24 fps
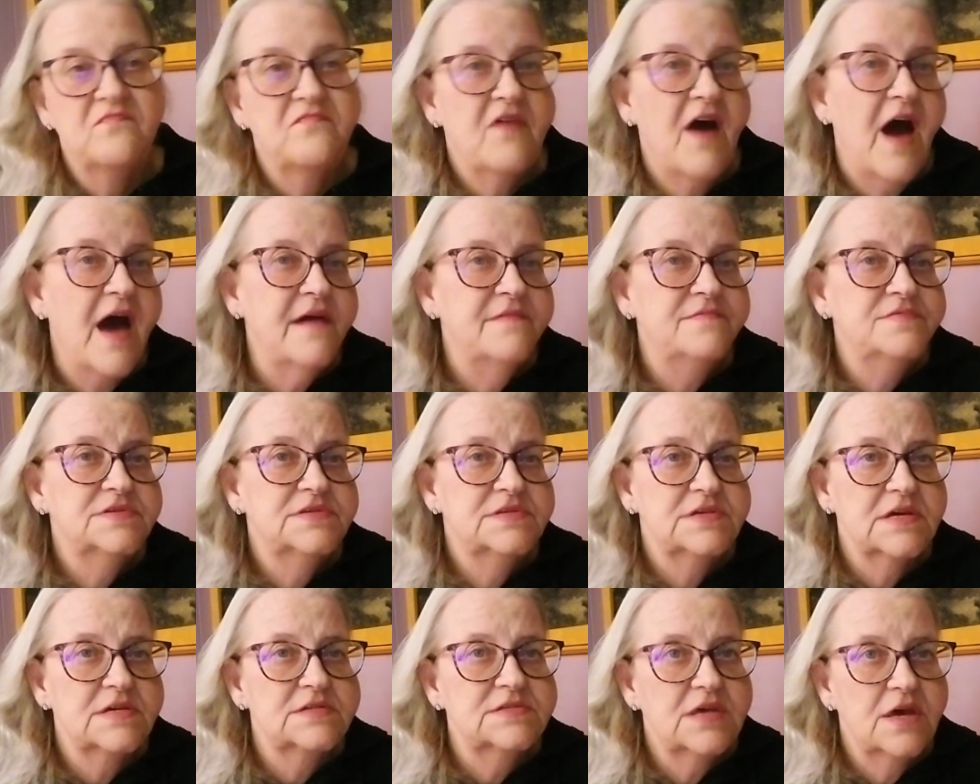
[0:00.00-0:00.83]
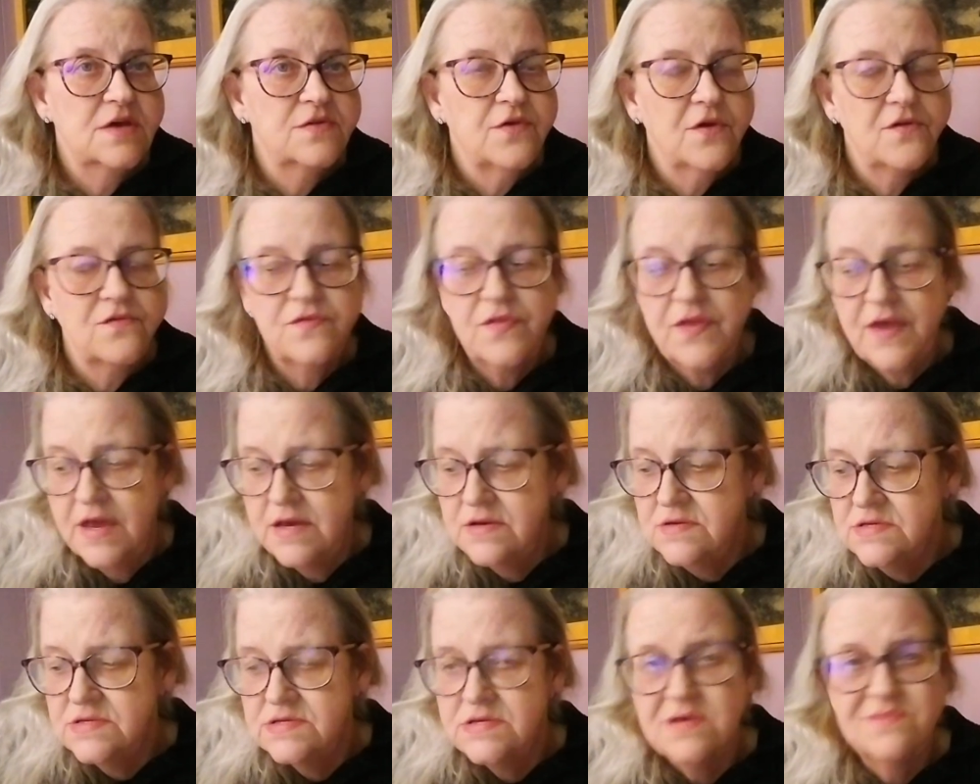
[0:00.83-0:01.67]
5-6 other
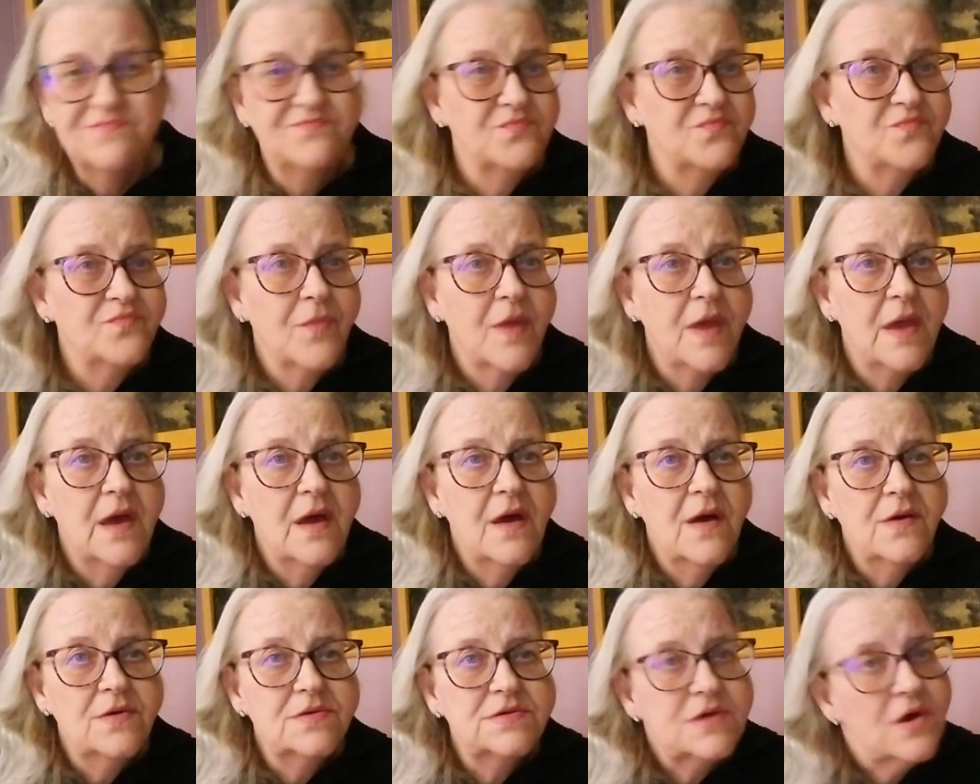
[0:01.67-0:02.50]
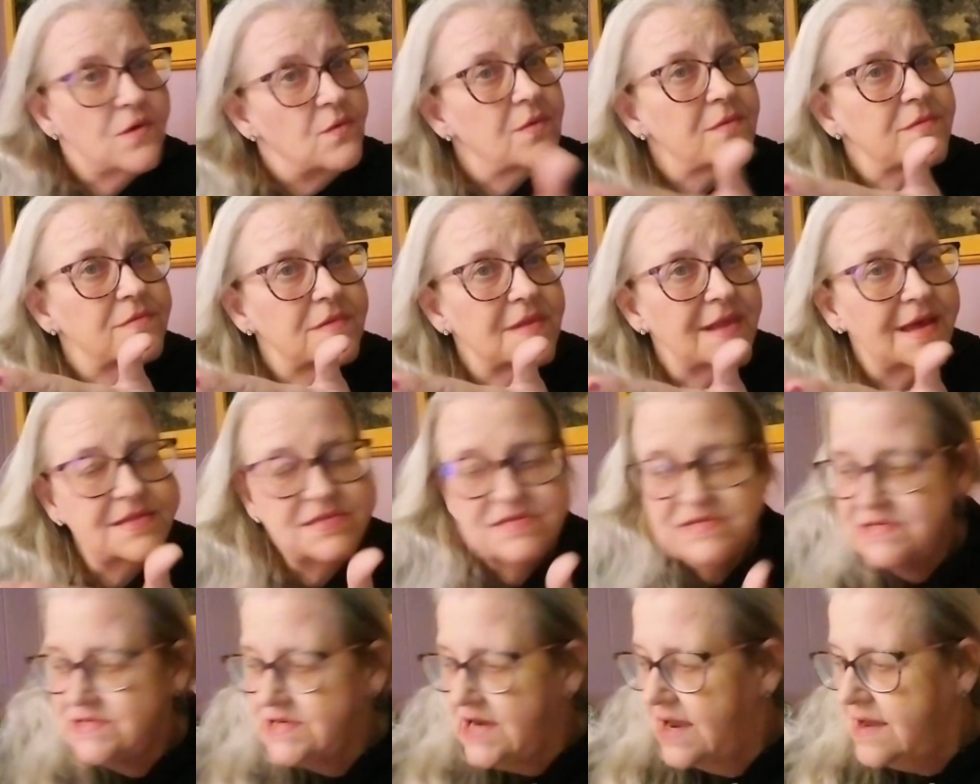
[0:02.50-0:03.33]
things, so
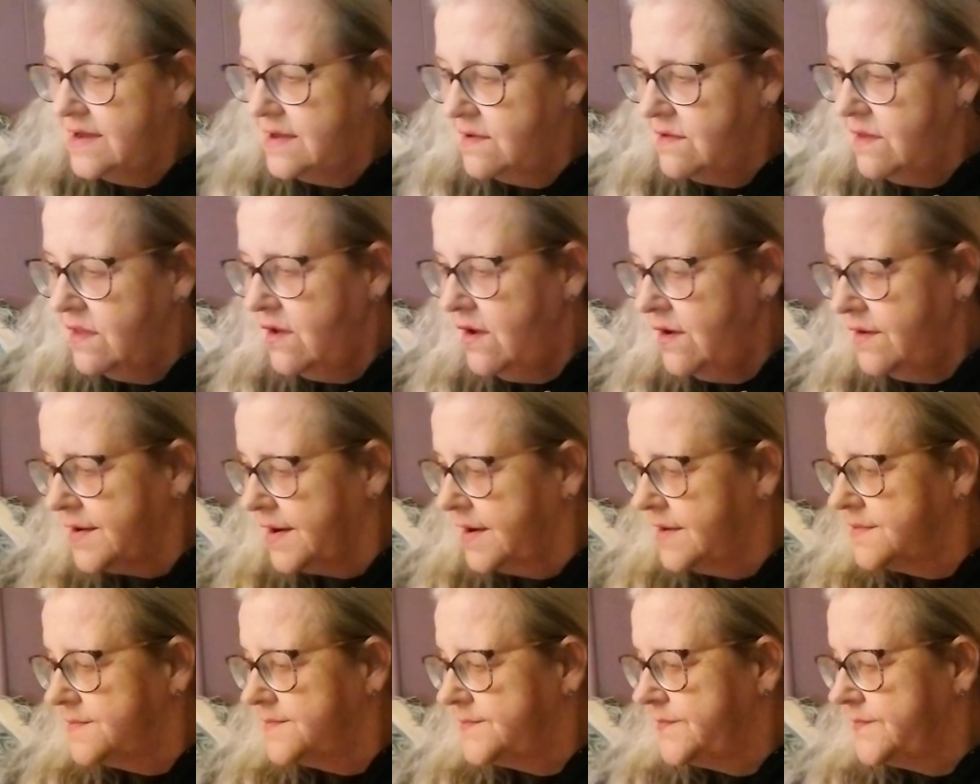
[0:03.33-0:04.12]
let's take a look.